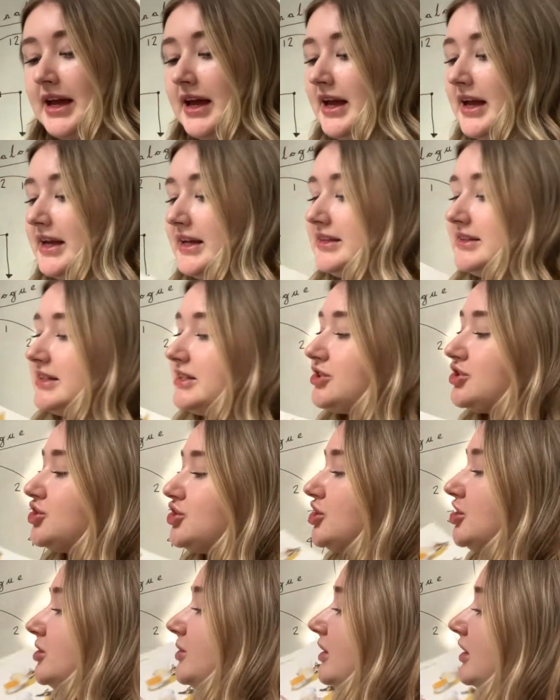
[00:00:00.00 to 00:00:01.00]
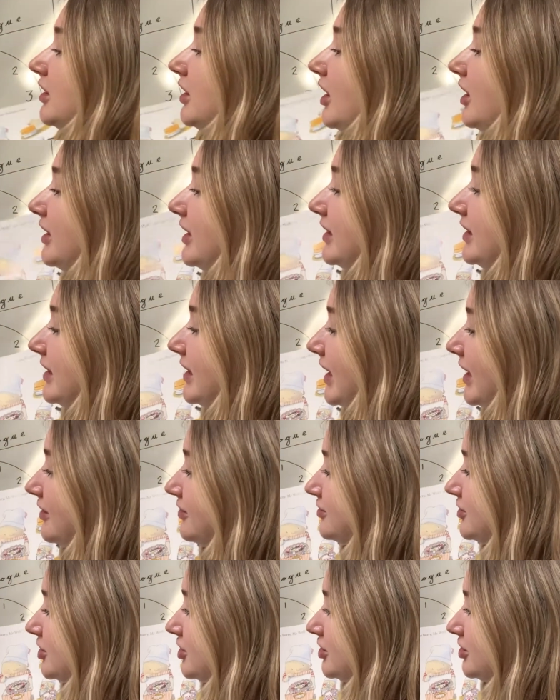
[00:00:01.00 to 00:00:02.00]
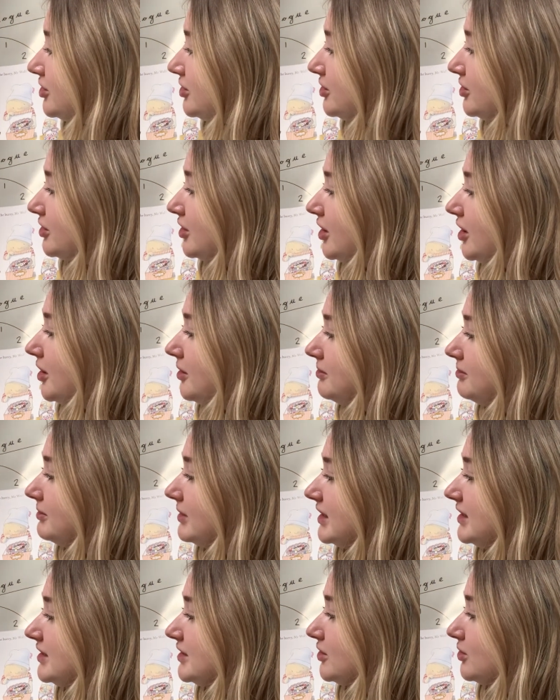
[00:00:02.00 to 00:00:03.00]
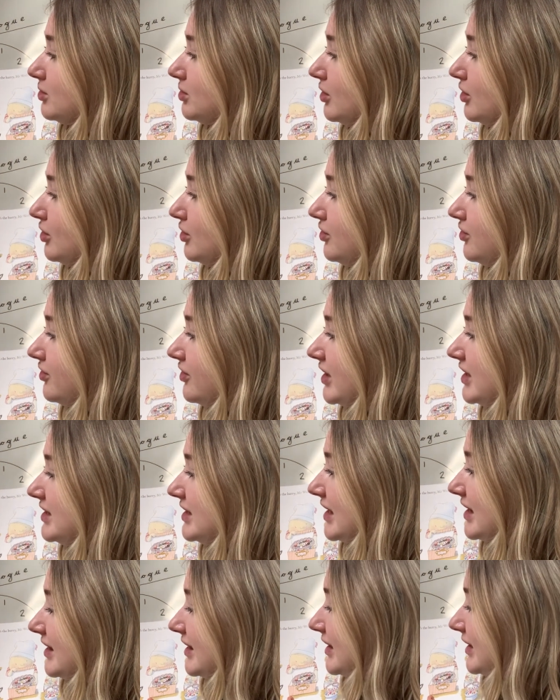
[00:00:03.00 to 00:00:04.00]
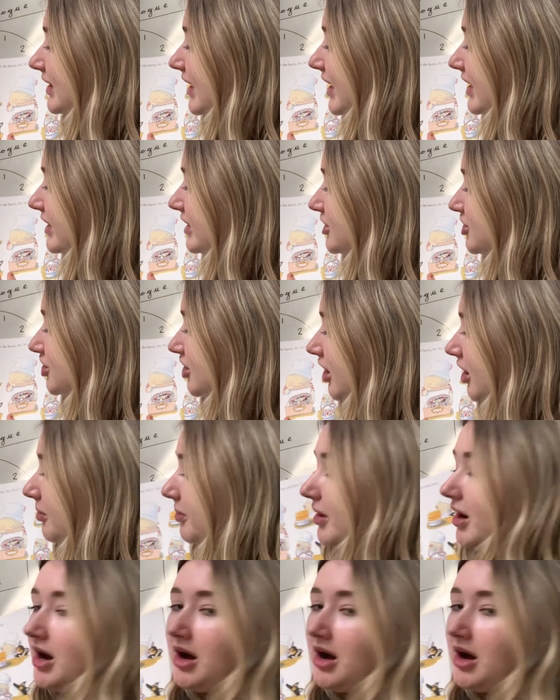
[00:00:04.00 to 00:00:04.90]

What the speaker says: It is 2 o'clock in the afternoon. Mr. Wolf is in the cake shop.